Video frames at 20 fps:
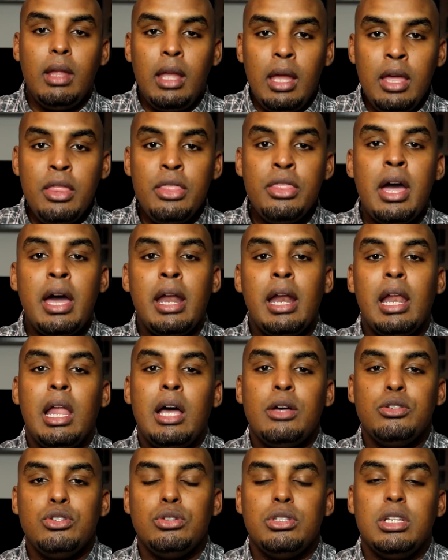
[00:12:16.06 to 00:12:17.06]
and that
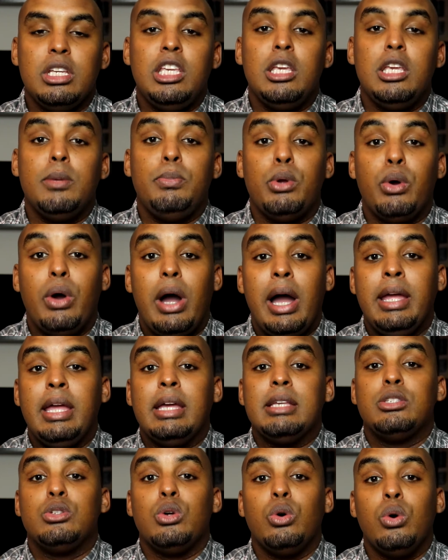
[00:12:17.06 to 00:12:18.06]
allows you to keep your
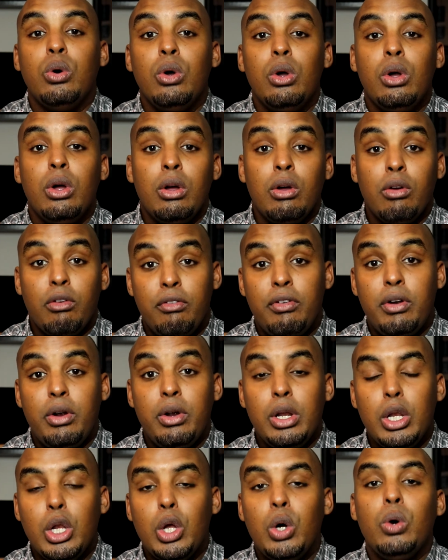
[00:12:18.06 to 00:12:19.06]
ISO
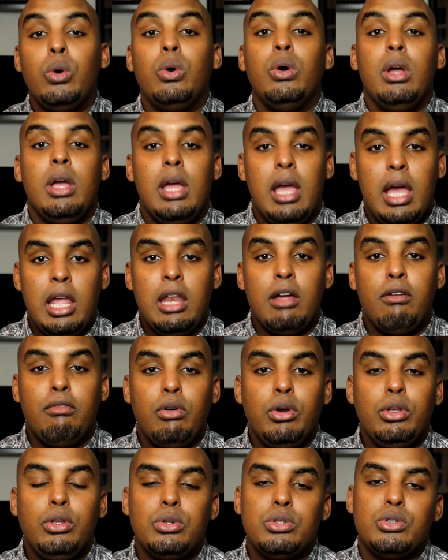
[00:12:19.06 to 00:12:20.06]
very low and
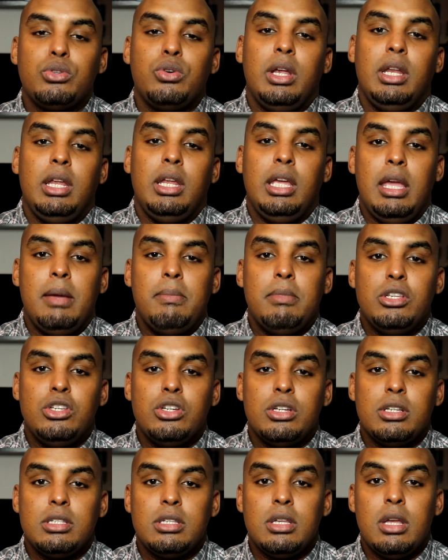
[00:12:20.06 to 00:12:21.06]
avoid those grainy
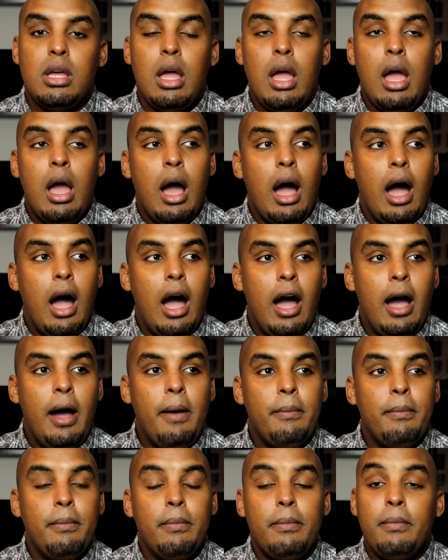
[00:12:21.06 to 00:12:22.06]
images.
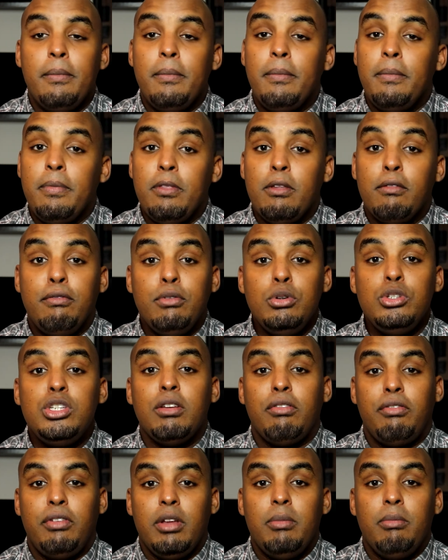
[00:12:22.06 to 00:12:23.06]

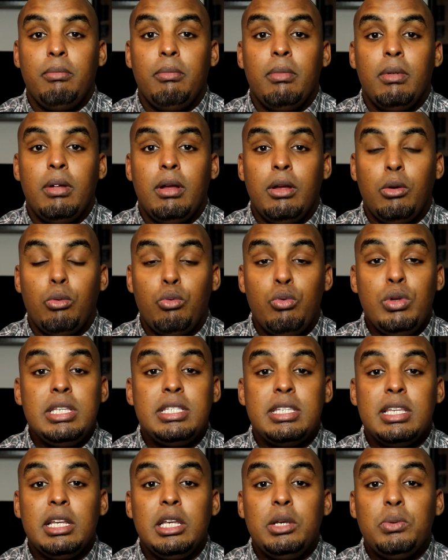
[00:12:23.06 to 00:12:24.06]
Fujifilm
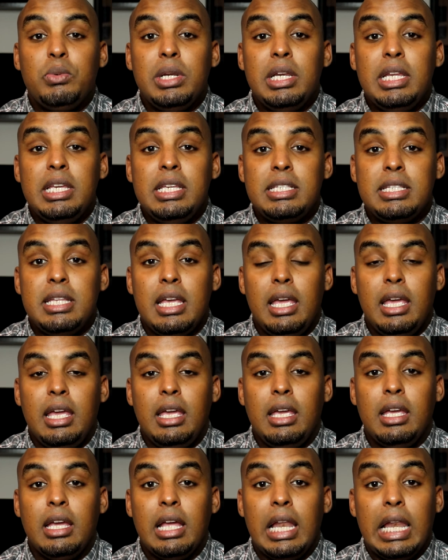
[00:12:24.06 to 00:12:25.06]
recently released
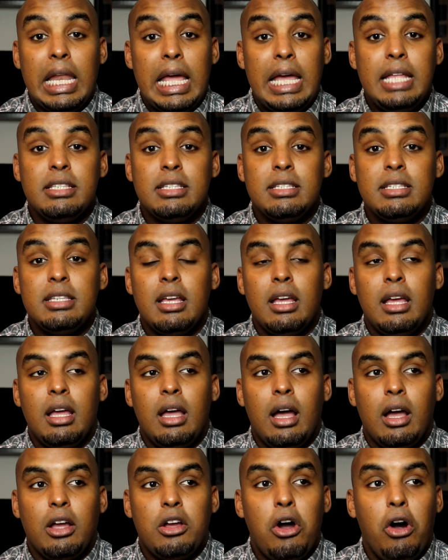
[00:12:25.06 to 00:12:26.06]
a lens
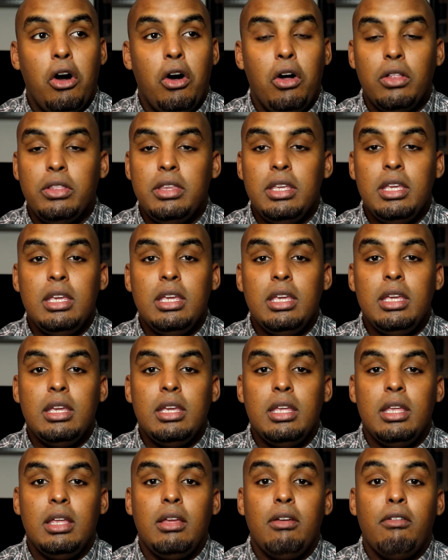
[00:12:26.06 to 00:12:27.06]
called the
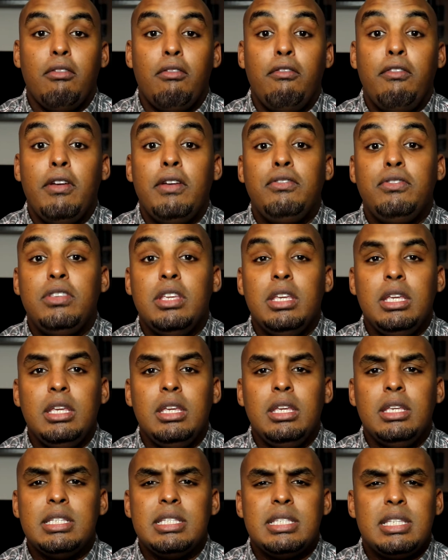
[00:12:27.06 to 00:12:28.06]

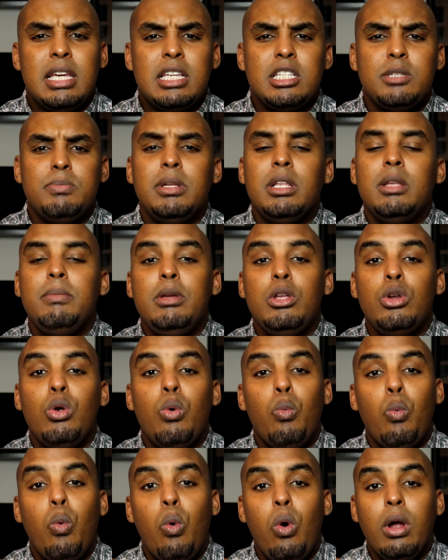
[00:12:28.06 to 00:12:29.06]
56mm
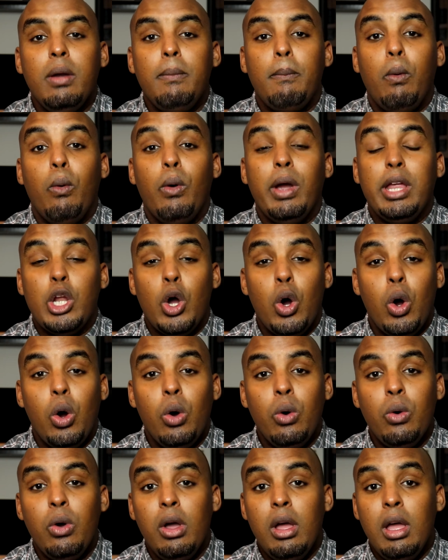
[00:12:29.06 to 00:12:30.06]

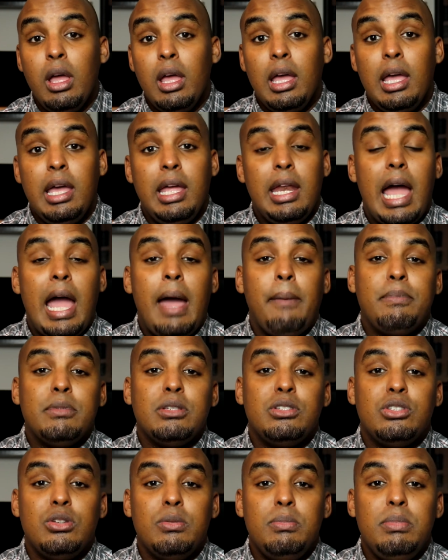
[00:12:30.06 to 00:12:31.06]
1.0. It
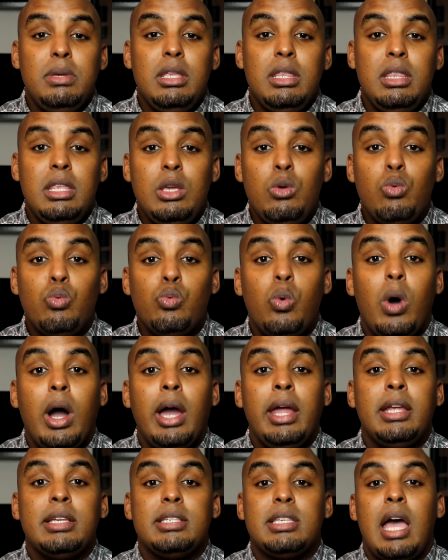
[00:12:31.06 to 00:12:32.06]
happens to be the
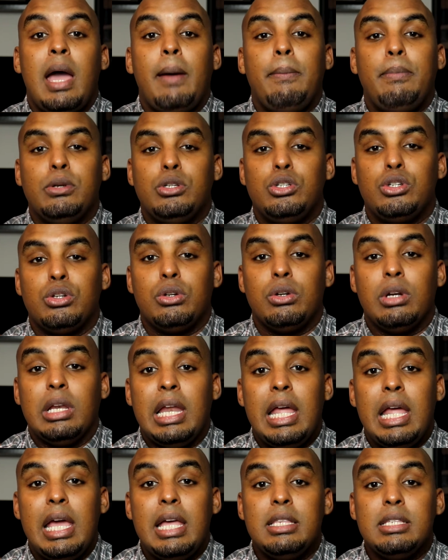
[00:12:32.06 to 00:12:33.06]
widest aperture
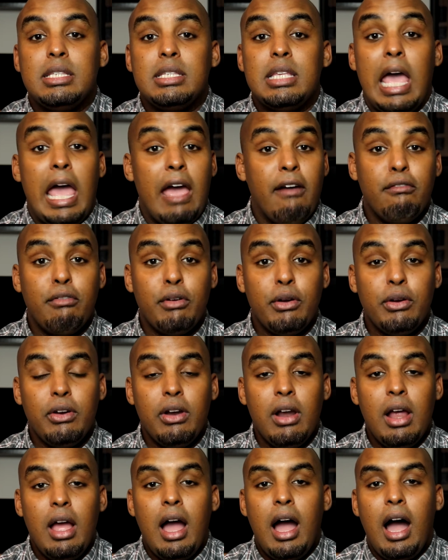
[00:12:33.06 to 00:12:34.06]
lens
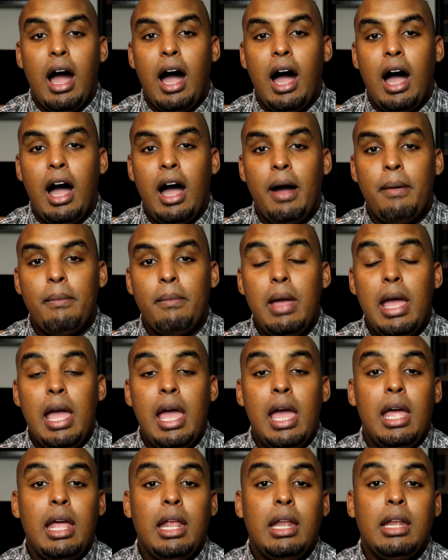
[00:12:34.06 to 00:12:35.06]
ever,
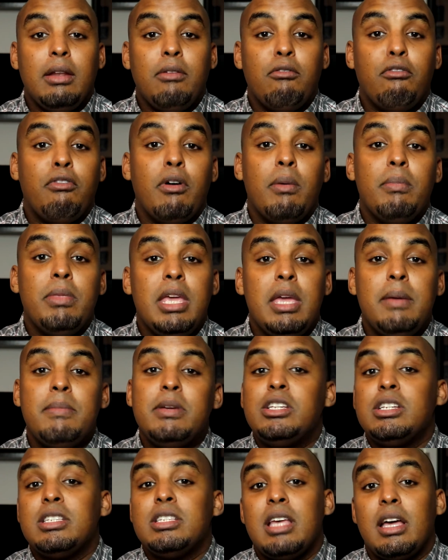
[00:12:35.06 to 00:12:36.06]
and from the
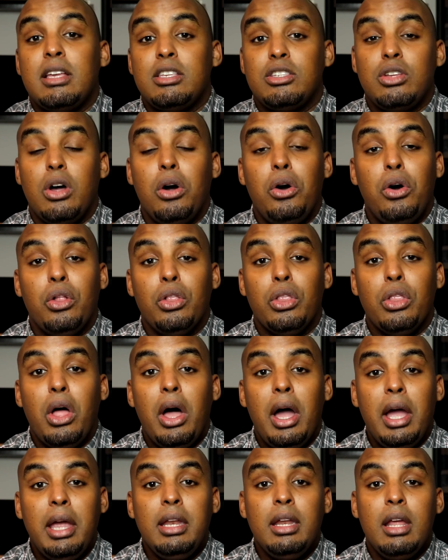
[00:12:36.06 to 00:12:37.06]
images I saw
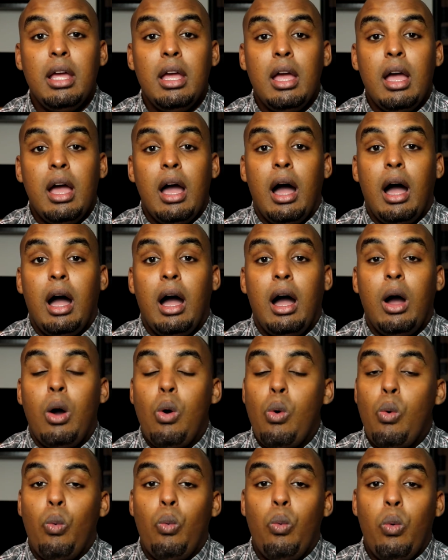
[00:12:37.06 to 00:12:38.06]
online,
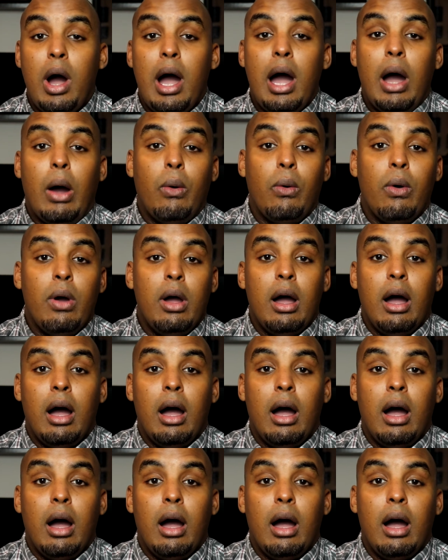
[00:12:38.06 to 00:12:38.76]
wow,